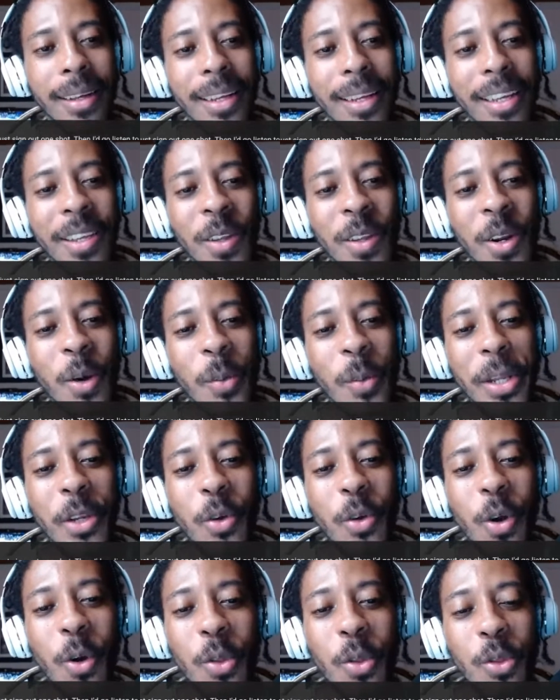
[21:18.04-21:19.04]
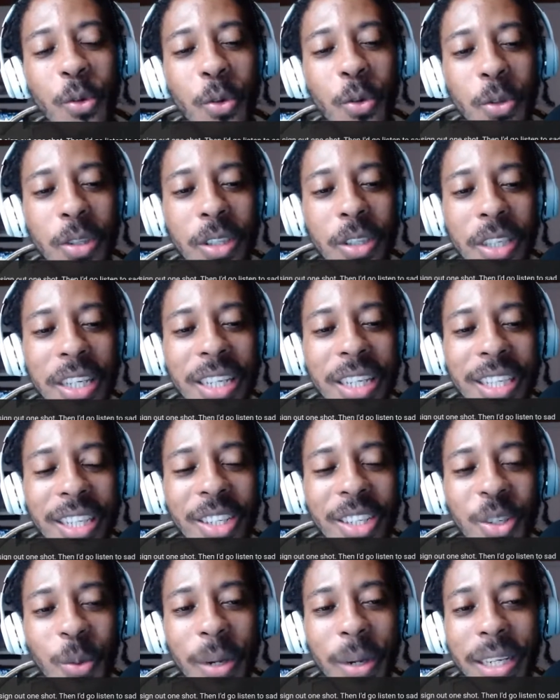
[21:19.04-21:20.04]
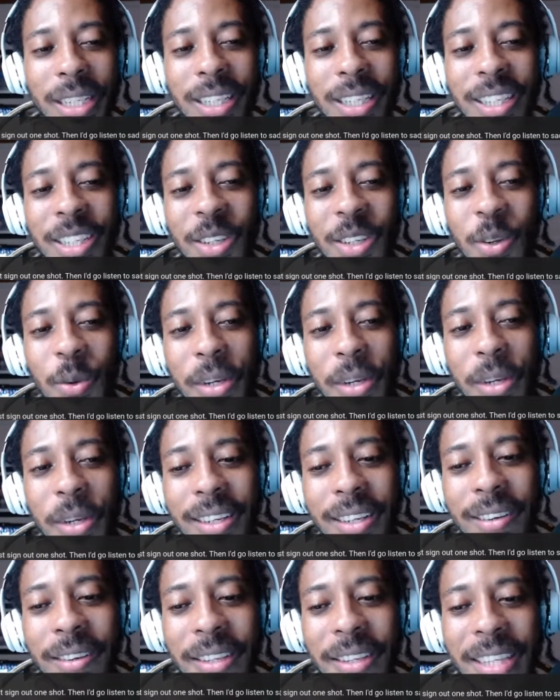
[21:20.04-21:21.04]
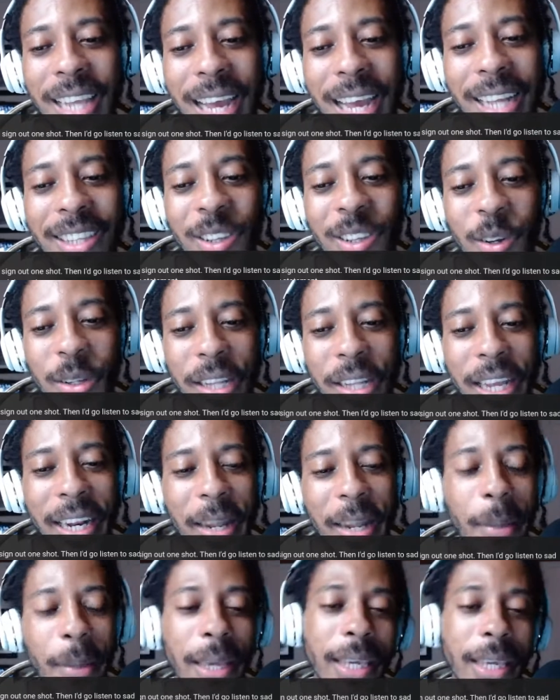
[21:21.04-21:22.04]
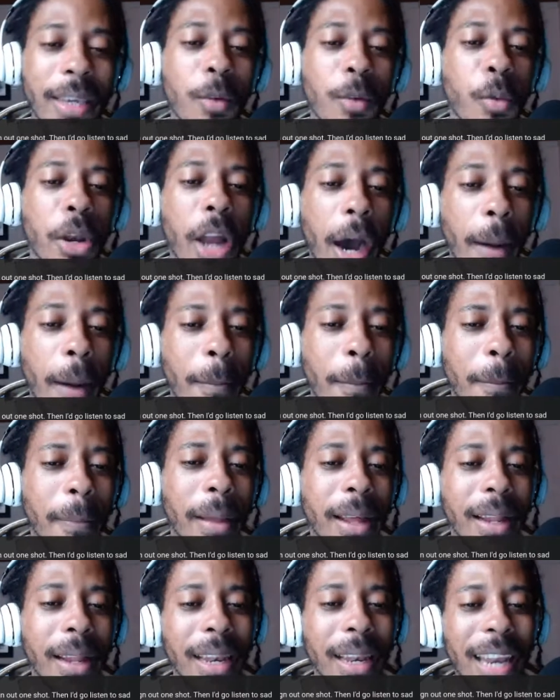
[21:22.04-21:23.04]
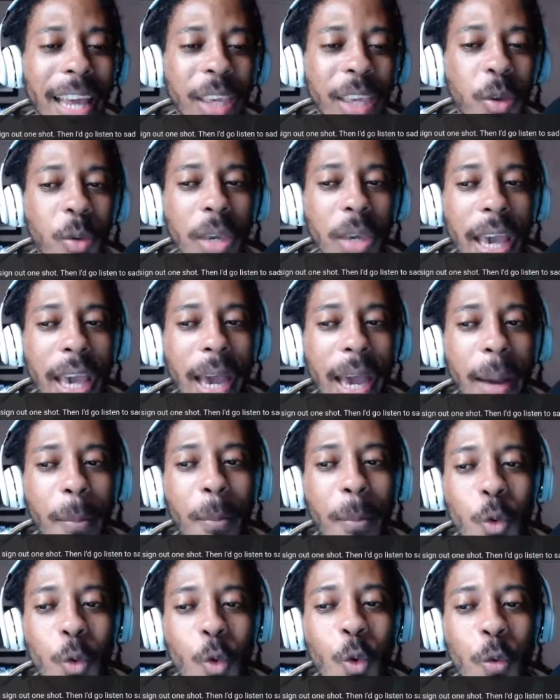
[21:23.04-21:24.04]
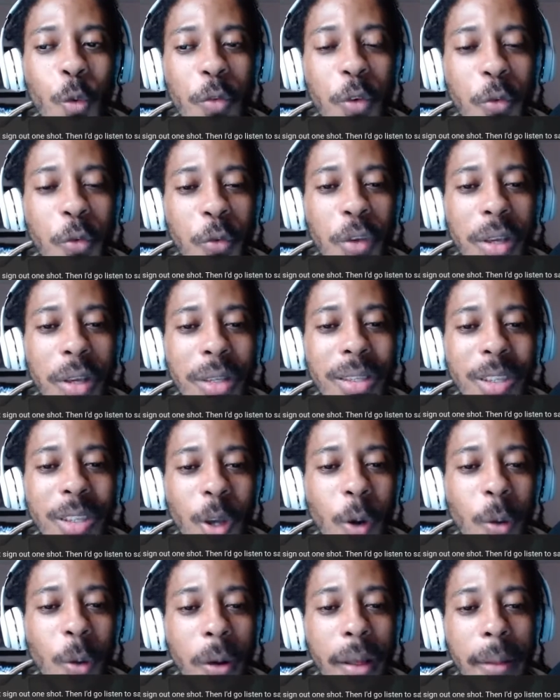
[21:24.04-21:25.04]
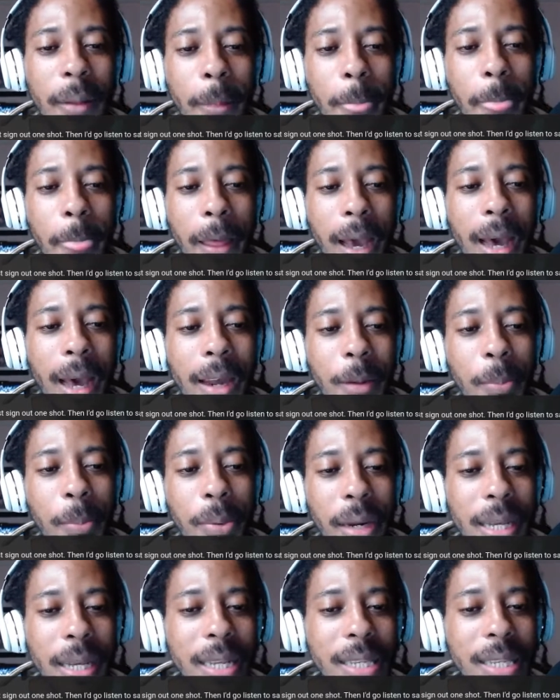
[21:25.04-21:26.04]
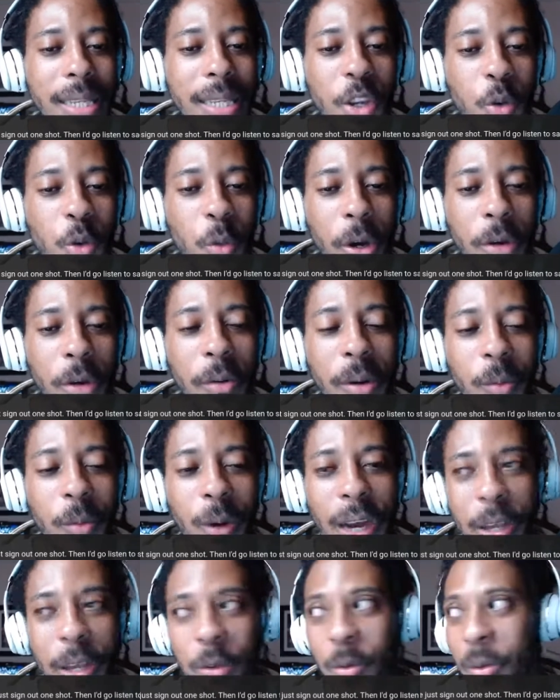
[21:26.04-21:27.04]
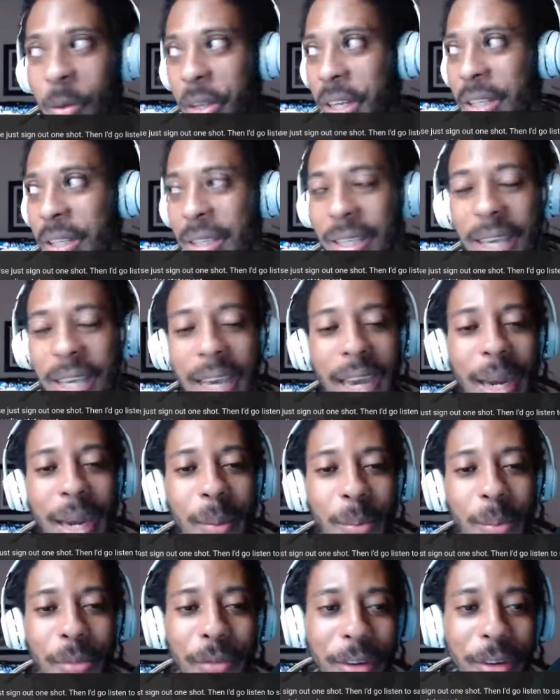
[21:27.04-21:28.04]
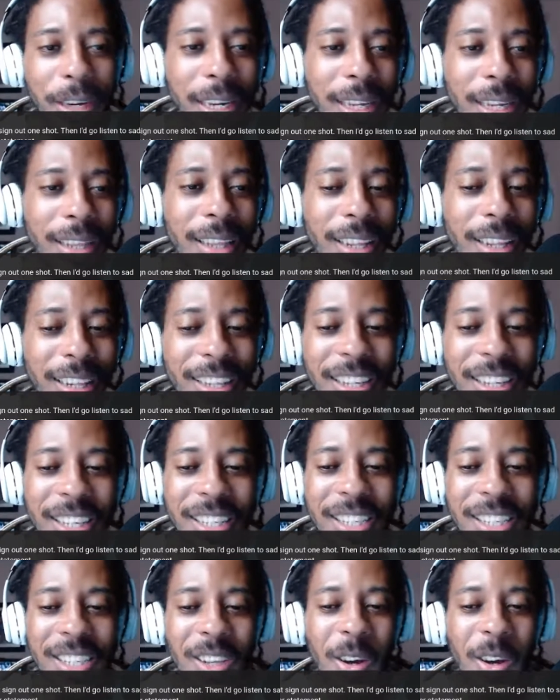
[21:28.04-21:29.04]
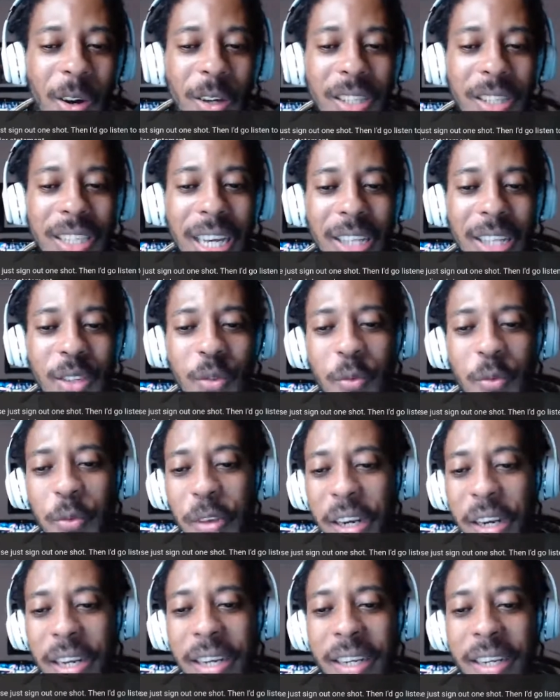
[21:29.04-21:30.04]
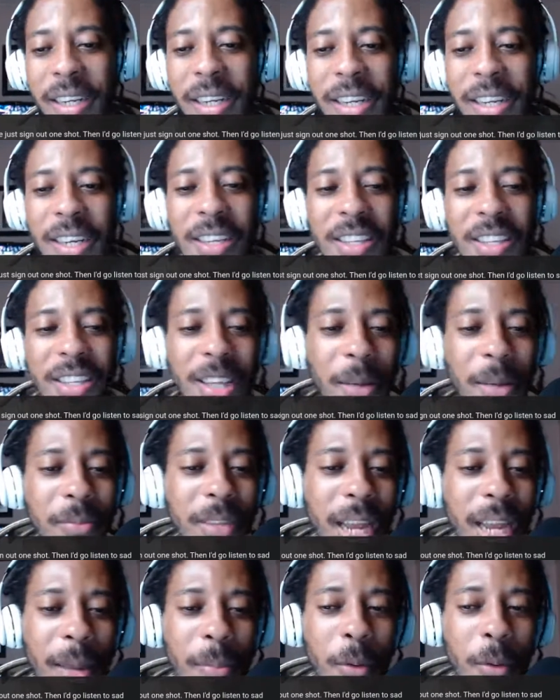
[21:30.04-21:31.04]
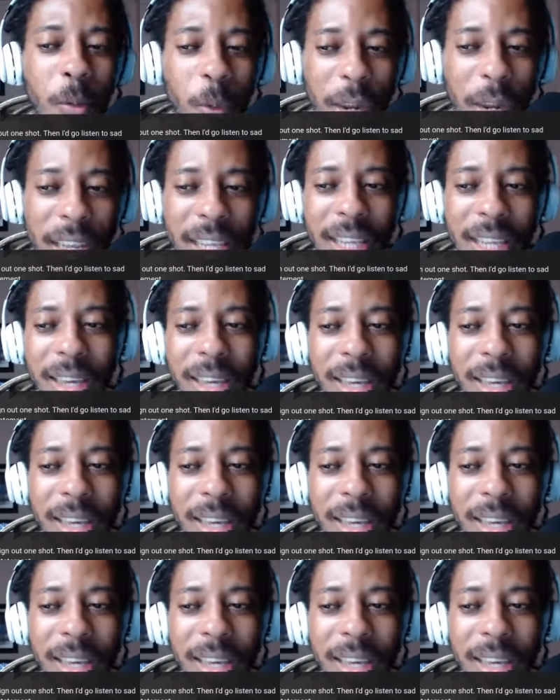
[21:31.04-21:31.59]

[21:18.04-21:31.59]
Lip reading: When you go through these situations and you listen to a sad song, then they make you numb. Like you can't move. You feel so out of place and you wondering why you just can't breathe. And these songs got you feeling some type of way.